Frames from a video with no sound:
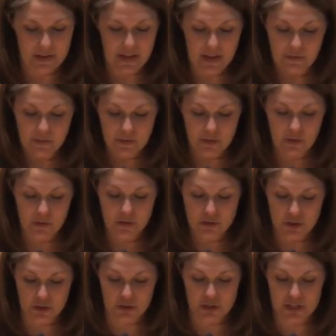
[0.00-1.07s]
Even though the
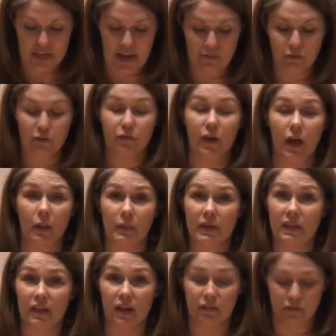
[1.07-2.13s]
church staff are following
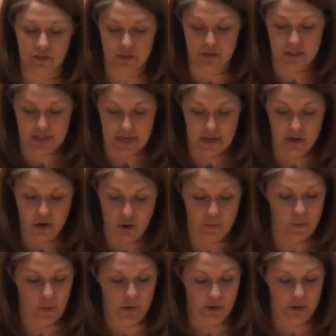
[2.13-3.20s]
the governor's
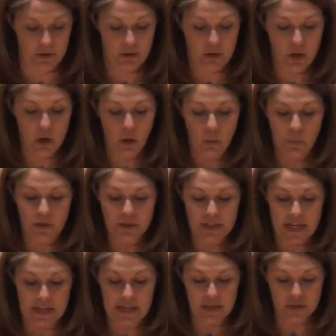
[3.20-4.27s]
stay-at-home order, we are
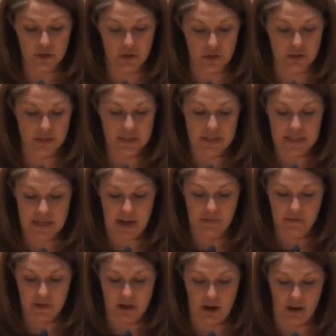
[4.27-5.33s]
taking turns to
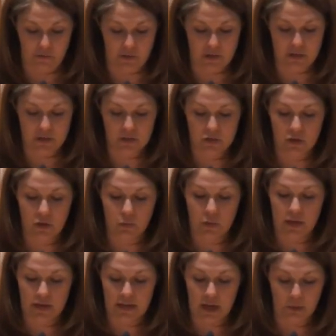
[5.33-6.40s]
staff the office so that we
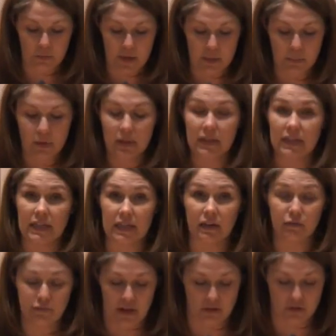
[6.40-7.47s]
can help people in need
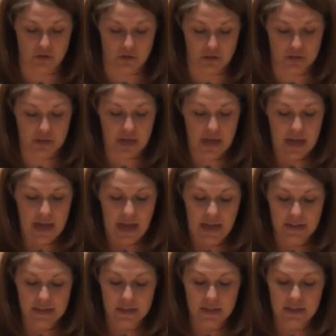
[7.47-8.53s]
of vouchers
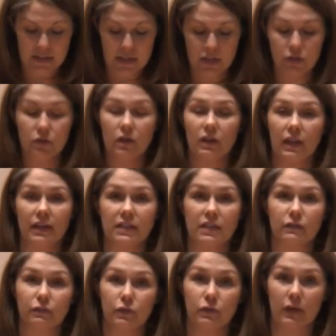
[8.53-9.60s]
and to continue
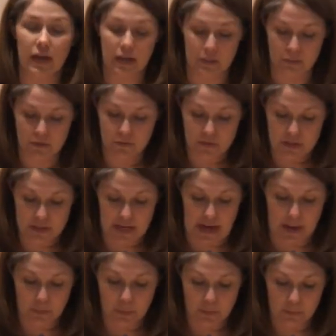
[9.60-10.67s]
collecting food items for
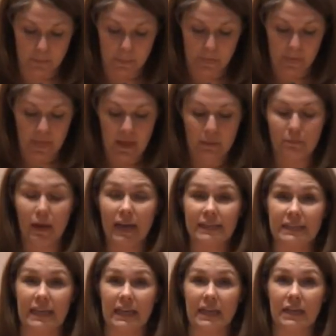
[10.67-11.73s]
SCAP. My
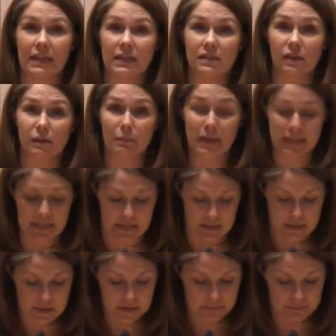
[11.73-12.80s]
day is on
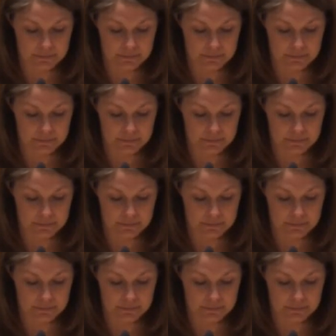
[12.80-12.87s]
Mondays.